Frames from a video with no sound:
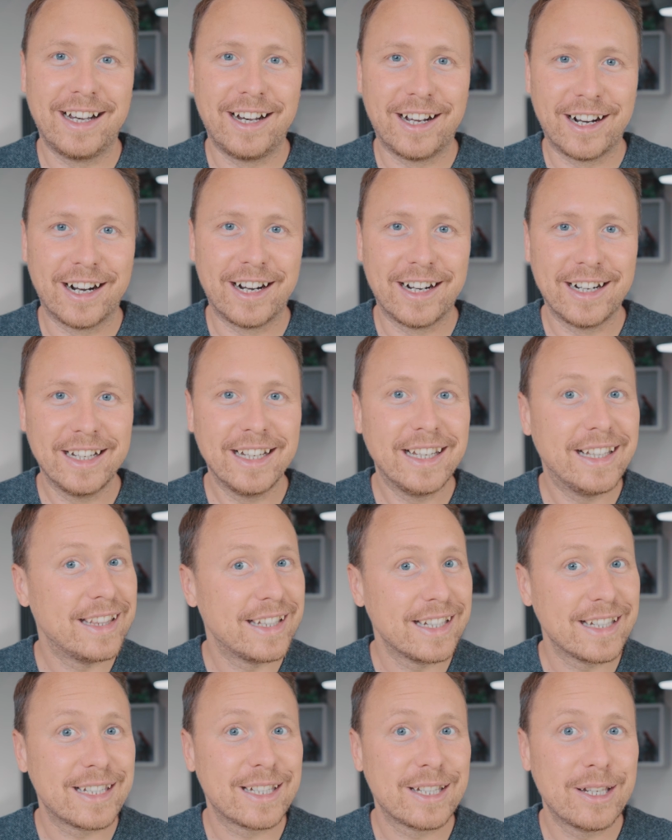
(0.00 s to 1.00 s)
are in
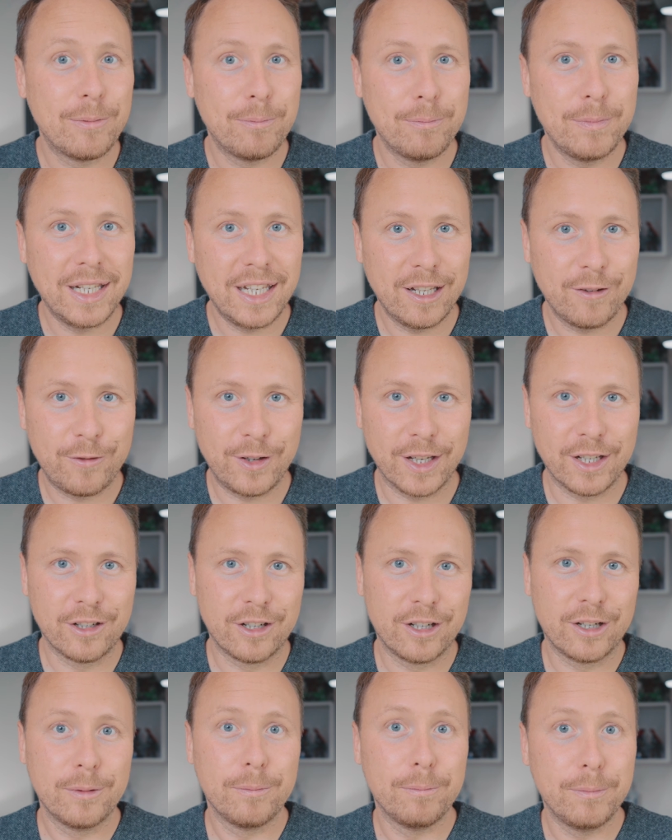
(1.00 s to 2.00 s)
this
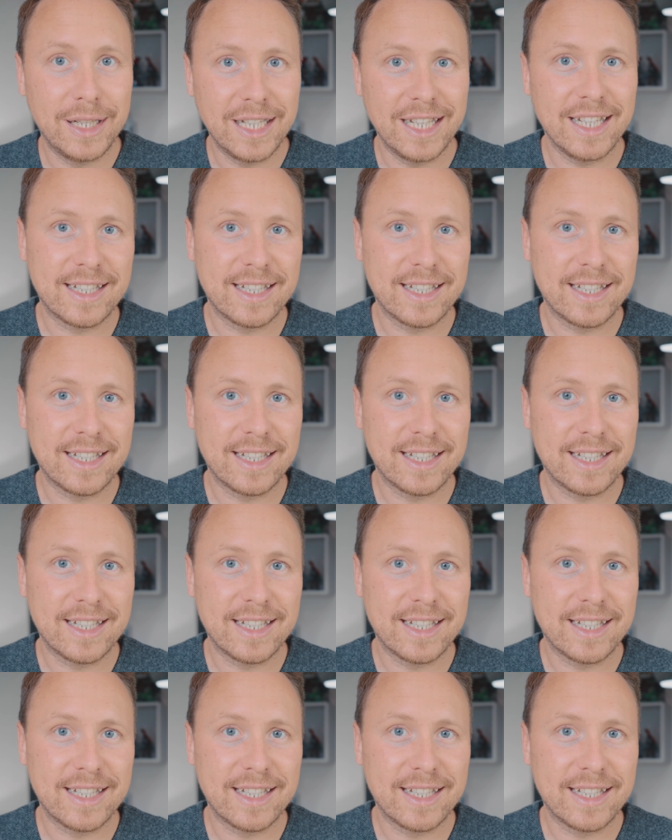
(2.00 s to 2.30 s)
minifigure mini